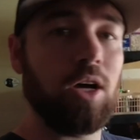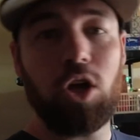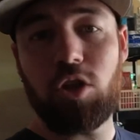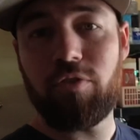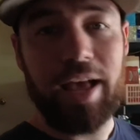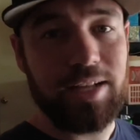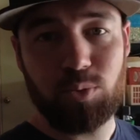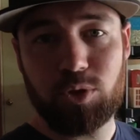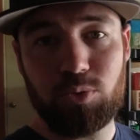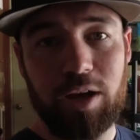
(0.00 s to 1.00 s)
all of
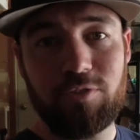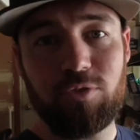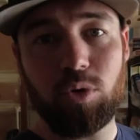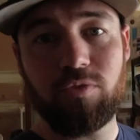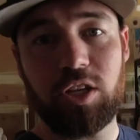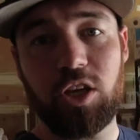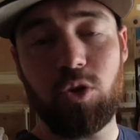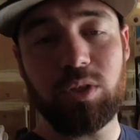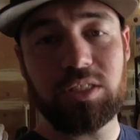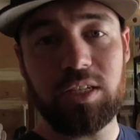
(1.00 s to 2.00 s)
that with the RAV4
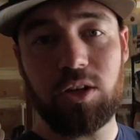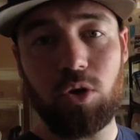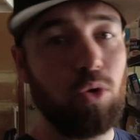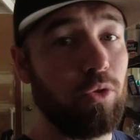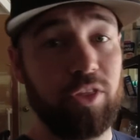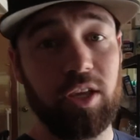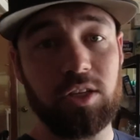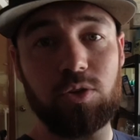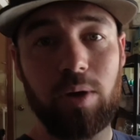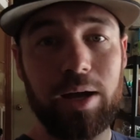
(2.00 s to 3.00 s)
video, we did a whole
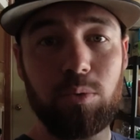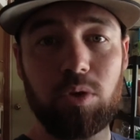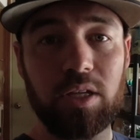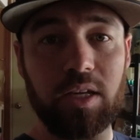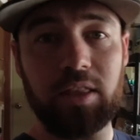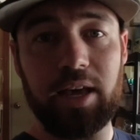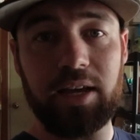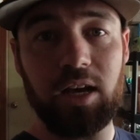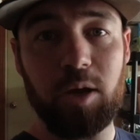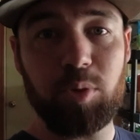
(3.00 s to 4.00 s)
thing, so I will link
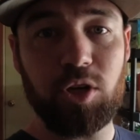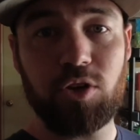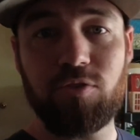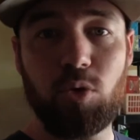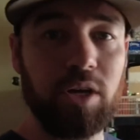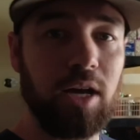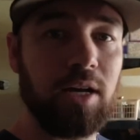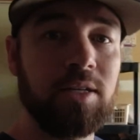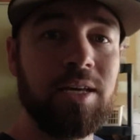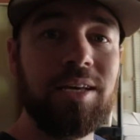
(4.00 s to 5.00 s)
that up here for you
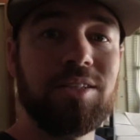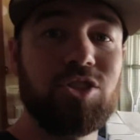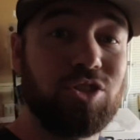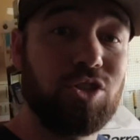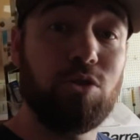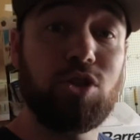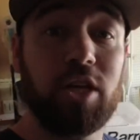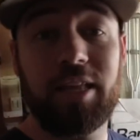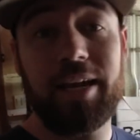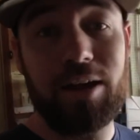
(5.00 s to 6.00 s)
just to go
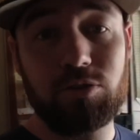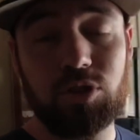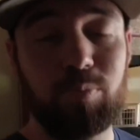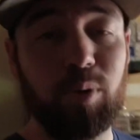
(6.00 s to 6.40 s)
check that out.